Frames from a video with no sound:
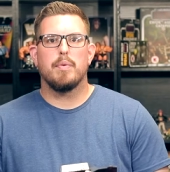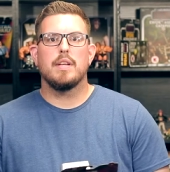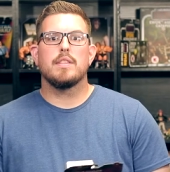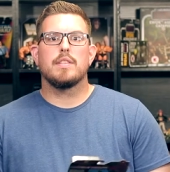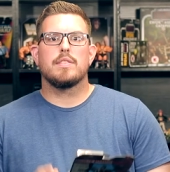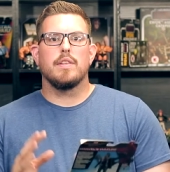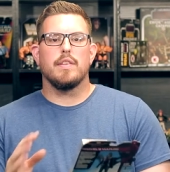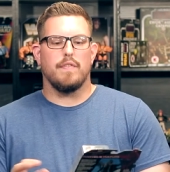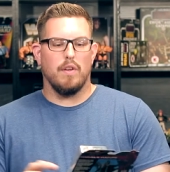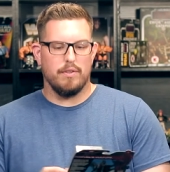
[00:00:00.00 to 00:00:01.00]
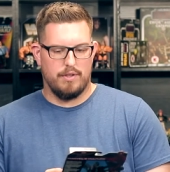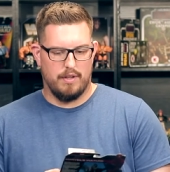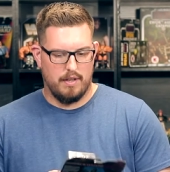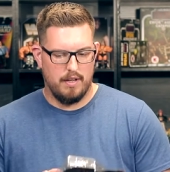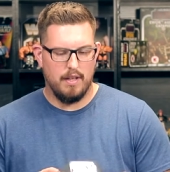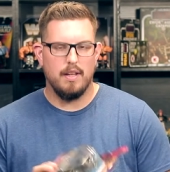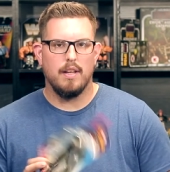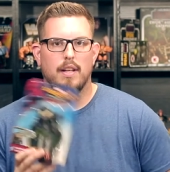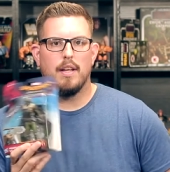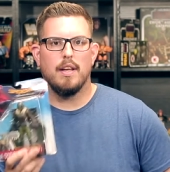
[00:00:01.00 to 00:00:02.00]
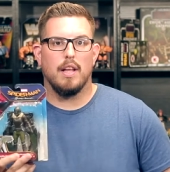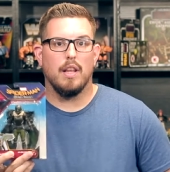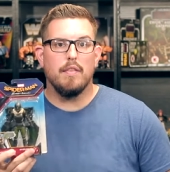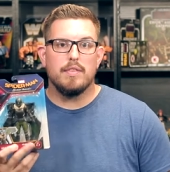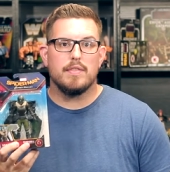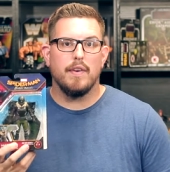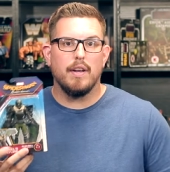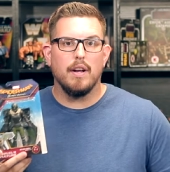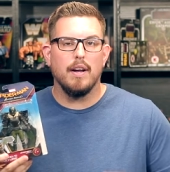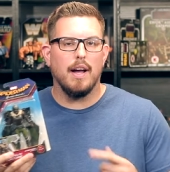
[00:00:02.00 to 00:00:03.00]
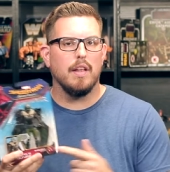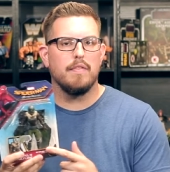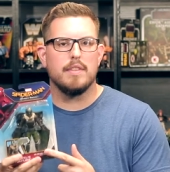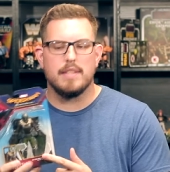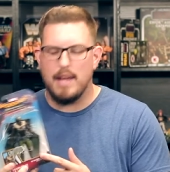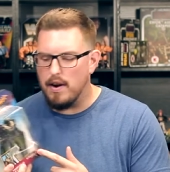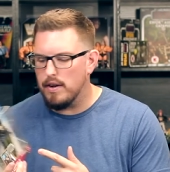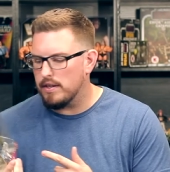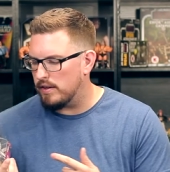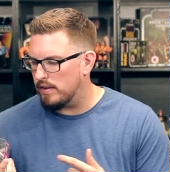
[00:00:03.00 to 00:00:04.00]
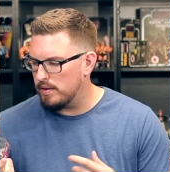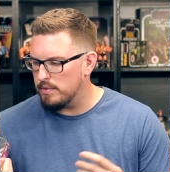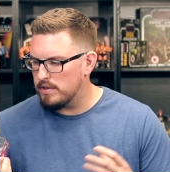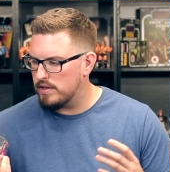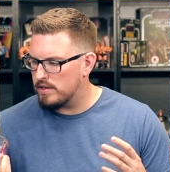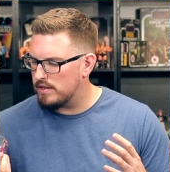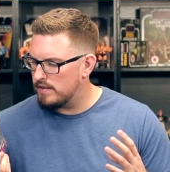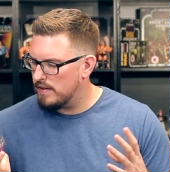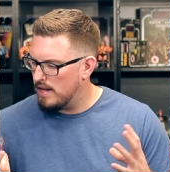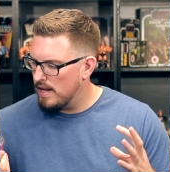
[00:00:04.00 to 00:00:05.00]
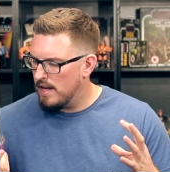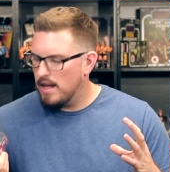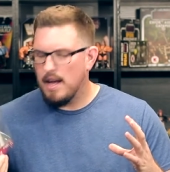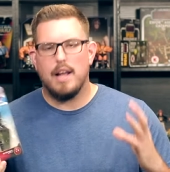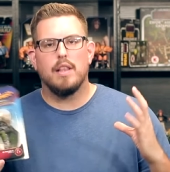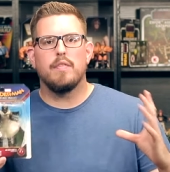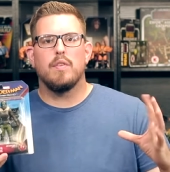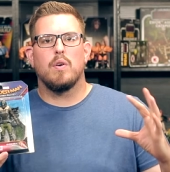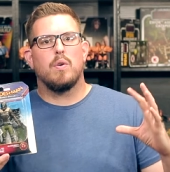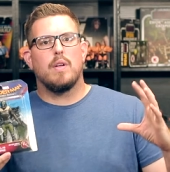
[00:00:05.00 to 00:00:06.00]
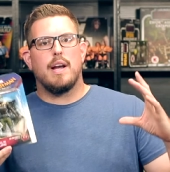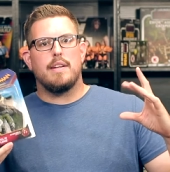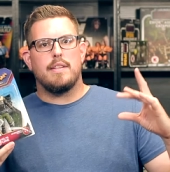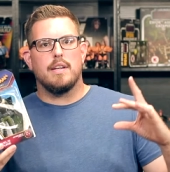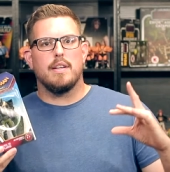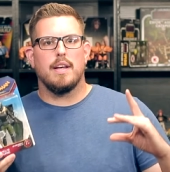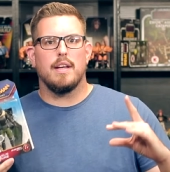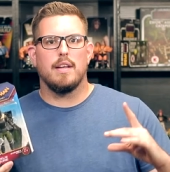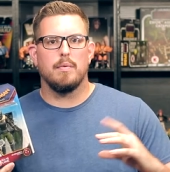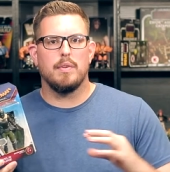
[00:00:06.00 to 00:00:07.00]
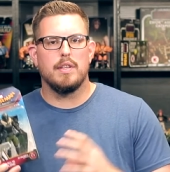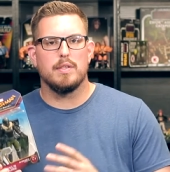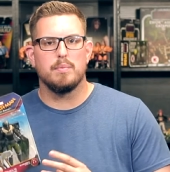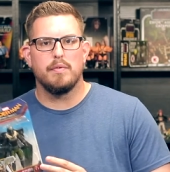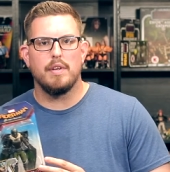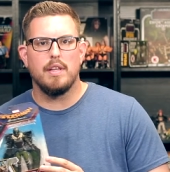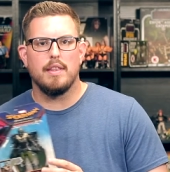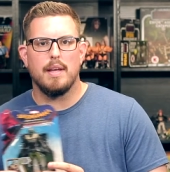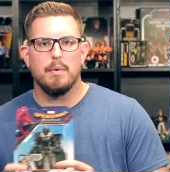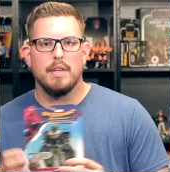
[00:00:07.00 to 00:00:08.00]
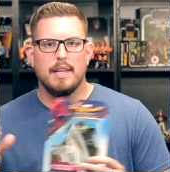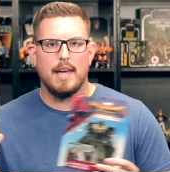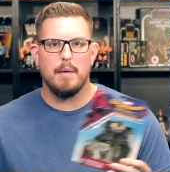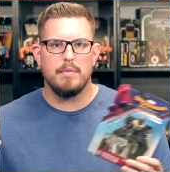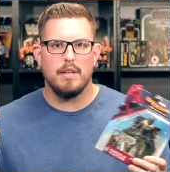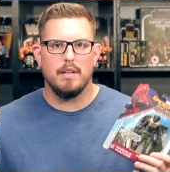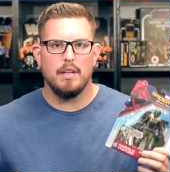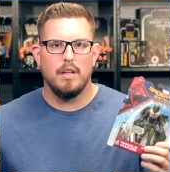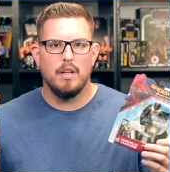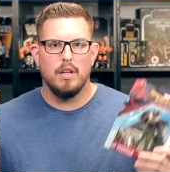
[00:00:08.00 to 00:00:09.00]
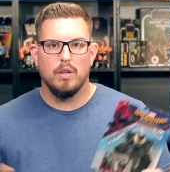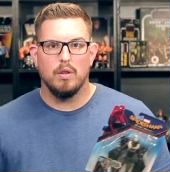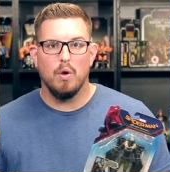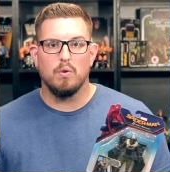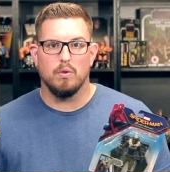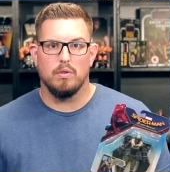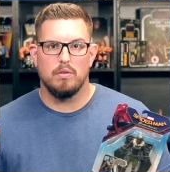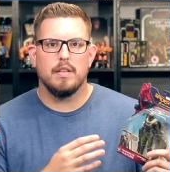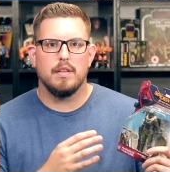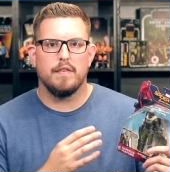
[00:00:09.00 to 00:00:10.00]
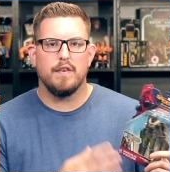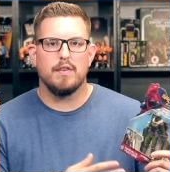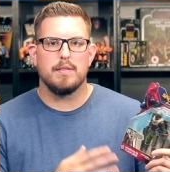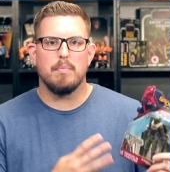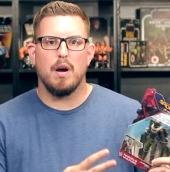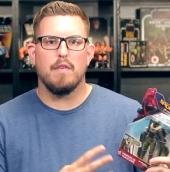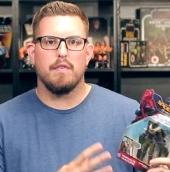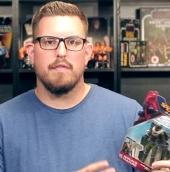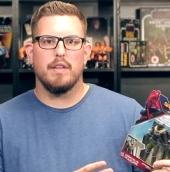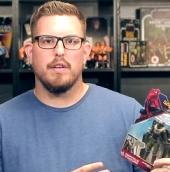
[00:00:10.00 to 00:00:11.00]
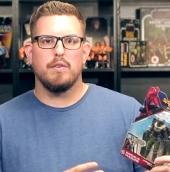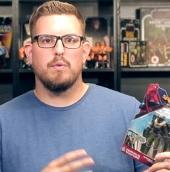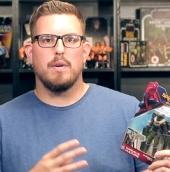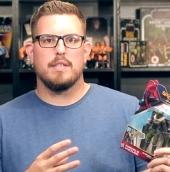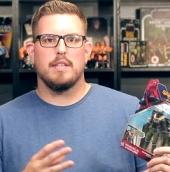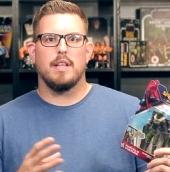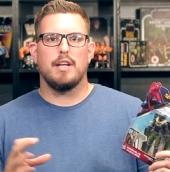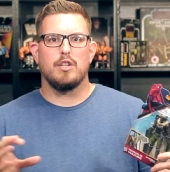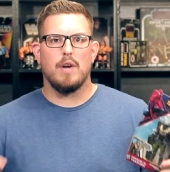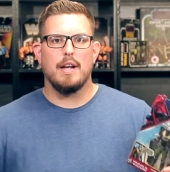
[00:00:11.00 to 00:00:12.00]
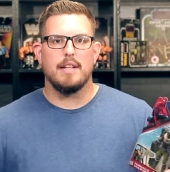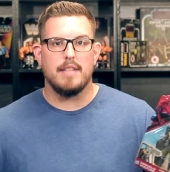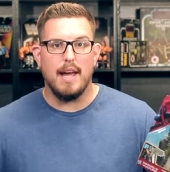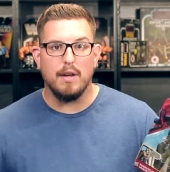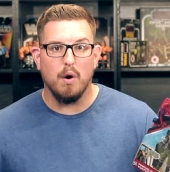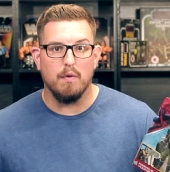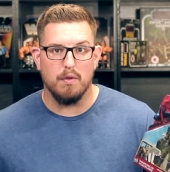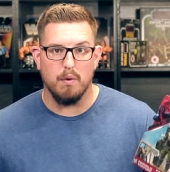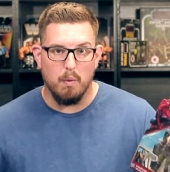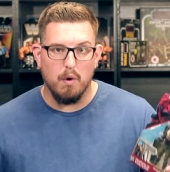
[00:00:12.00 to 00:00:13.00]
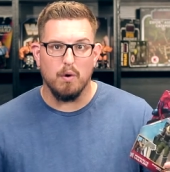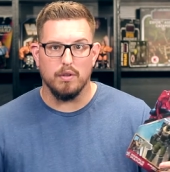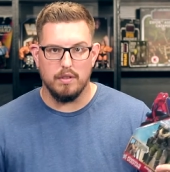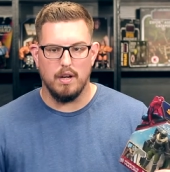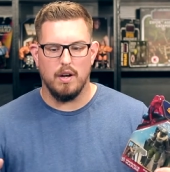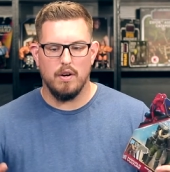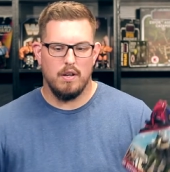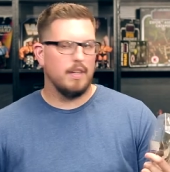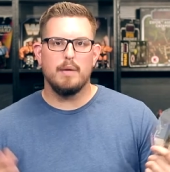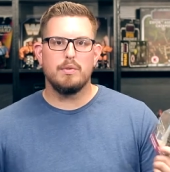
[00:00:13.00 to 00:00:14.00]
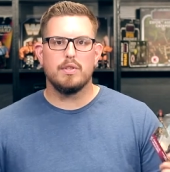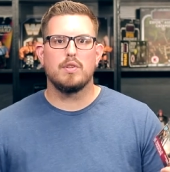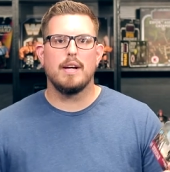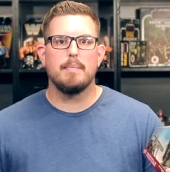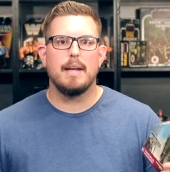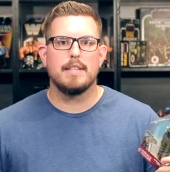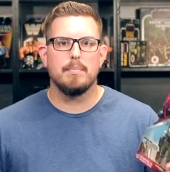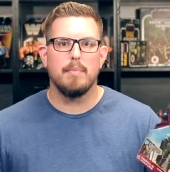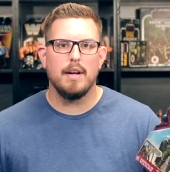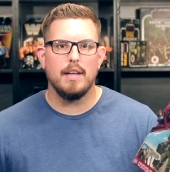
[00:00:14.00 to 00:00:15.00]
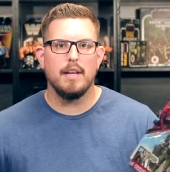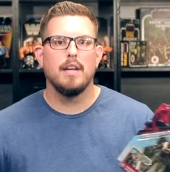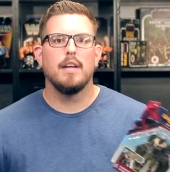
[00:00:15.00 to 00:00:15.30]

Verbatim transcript: brings us to the Vulture. I love this figure. I love this character. There was just, I love the whole idea that with this movie, they really kept it local. The first Marvel villain who wasn't like trying to take over the world, you know? He was just trying to make some money